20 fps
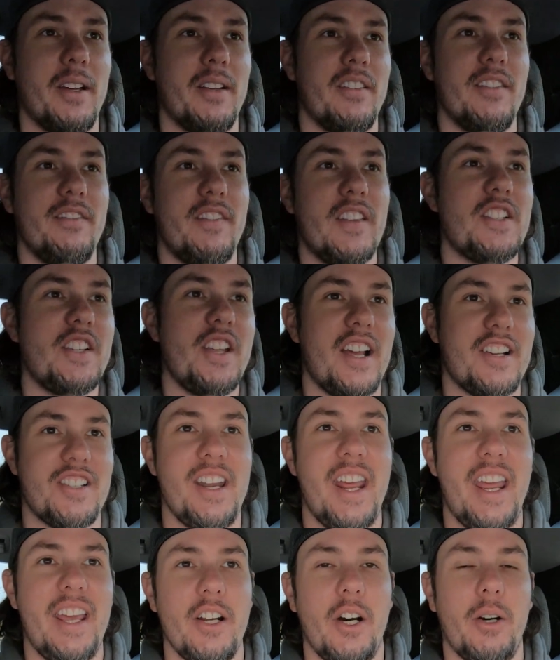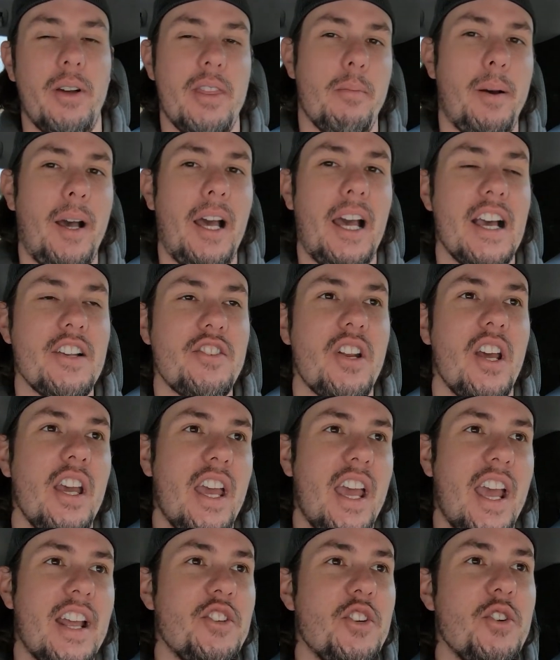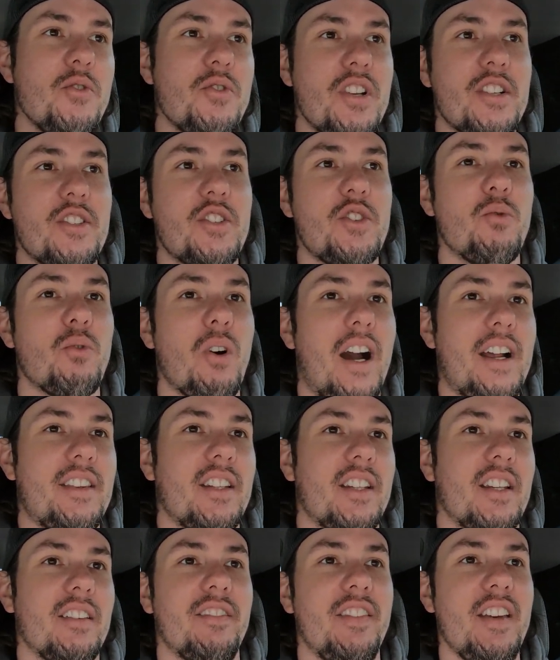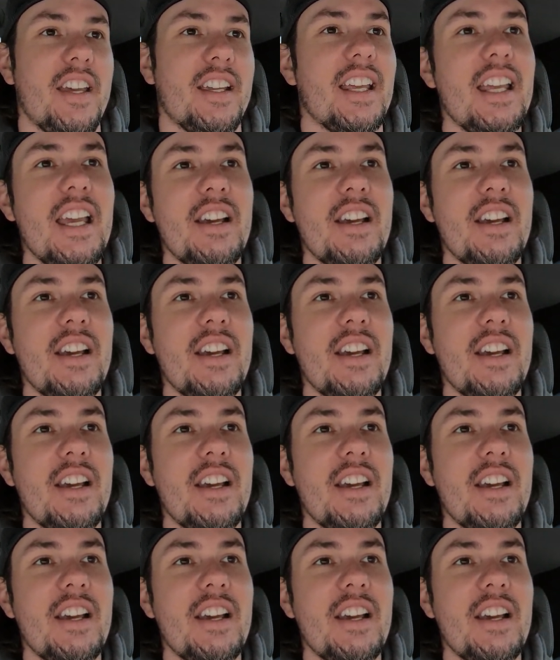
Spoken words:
the VCX Nano in the past, and use it to write the config.